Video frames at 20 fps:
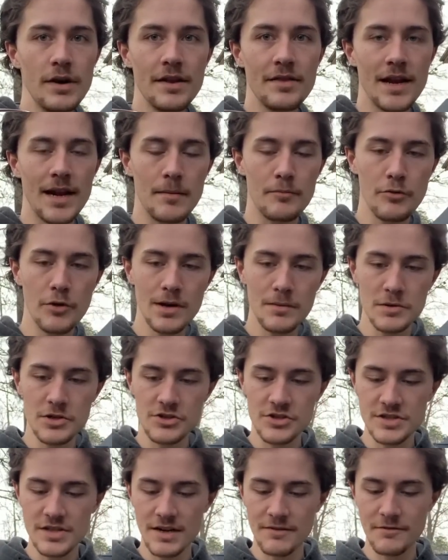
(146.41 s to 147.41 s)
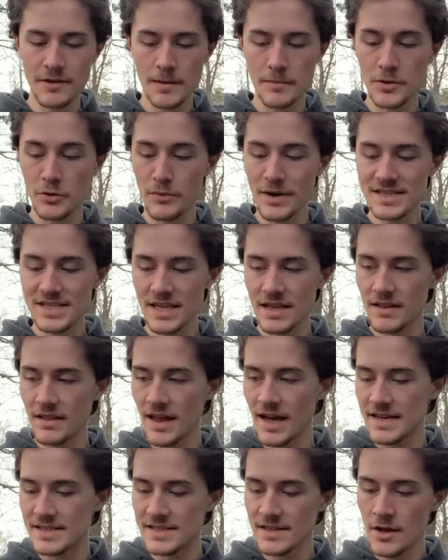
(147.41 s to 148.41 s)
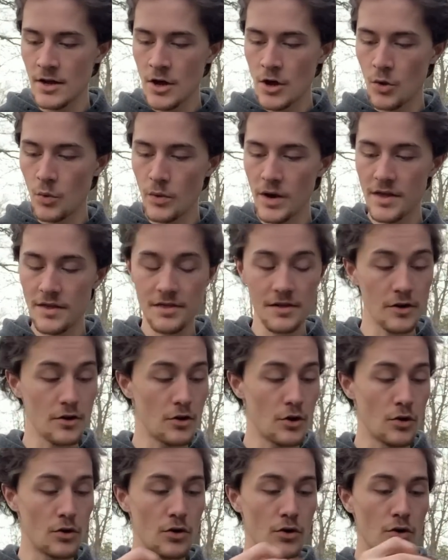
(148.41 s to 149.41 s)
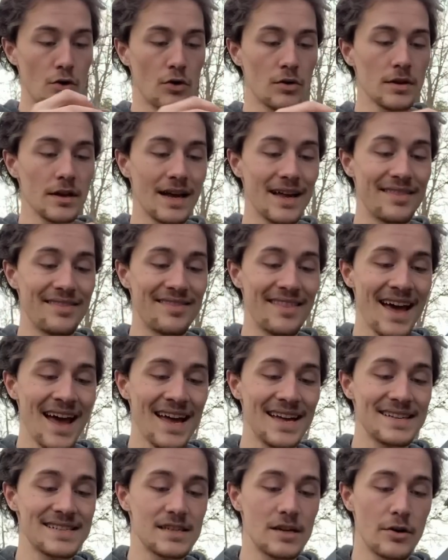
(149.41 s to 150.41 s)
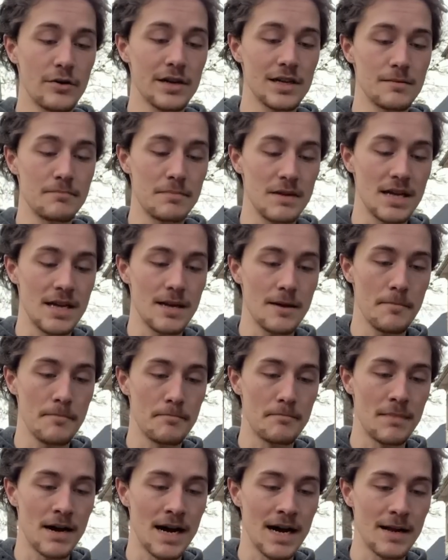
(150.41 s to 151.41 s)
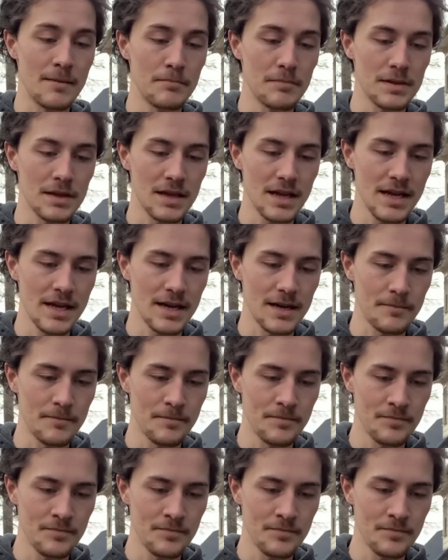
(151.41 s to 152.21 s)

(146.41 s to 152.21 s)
And then I'm pretty much just going to fill up the rest of the glass with Coca-Cola. And that is going to be my plan.